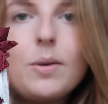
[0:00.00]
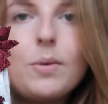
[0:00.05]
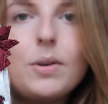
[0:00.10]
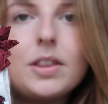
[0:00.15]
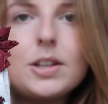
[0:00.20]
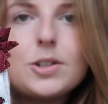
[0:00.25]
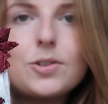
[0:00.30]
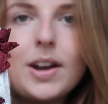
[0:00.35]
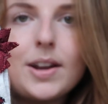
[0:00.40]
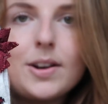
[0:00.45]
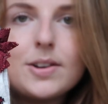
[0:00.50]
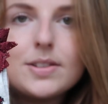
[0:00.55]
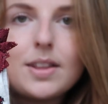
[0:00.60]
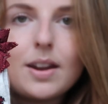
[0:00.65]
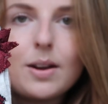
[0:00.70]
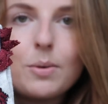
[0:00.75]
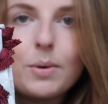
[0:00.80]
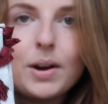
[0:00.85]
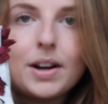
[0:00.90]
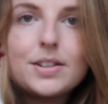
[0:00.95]
with the trainers
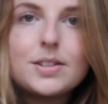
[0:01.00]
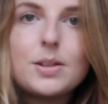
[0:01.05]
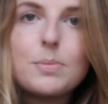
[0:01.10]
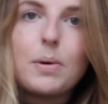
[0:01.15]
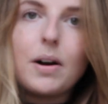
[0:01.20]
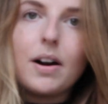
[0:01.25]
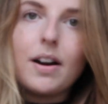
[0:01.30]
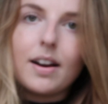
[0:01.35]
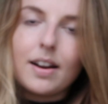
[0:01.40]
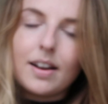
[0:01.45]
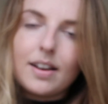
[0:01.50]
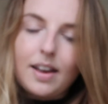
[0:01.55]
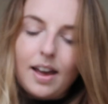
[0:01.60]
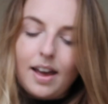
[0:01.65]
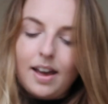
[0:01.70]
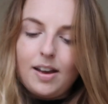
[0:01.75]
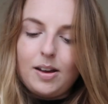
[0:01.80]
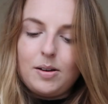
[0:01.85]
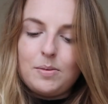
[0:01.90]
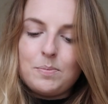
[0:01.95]
that I'll wear to the park
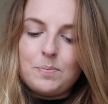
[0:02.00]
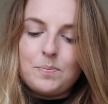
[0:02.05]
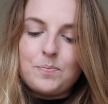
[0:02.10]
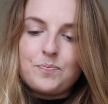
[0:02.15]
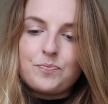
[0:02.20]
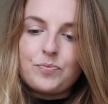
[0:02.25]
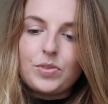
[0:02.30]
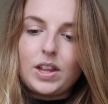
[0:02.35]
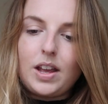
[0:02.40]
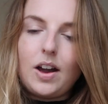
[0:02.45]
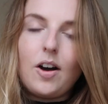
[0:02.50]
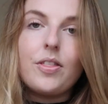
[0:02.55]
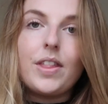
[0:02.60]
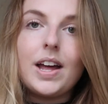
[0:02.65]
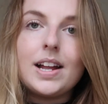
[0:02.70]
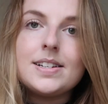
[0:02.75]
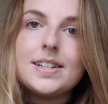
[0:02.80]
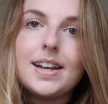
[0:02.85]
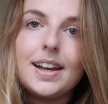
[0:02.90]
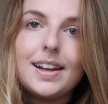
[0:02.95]
um, on
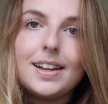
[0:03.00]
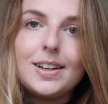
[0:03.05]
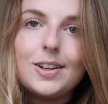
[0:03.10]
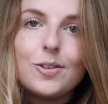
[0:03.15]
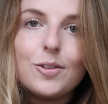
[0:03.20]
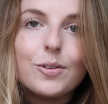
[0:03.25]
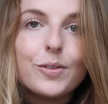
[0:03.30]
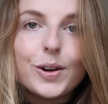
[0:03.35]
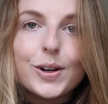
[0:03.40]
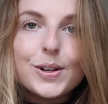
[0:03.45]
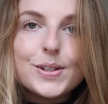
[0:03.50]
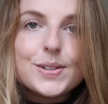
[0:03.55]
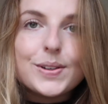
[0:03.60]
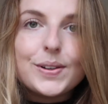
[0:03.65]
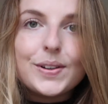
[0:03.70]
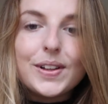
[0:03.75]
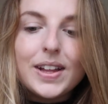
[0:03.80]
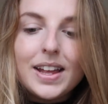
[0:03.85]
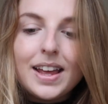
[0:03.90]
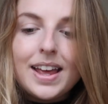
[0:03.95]
that day in
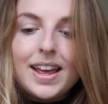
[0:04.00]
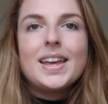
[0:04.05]
Universal.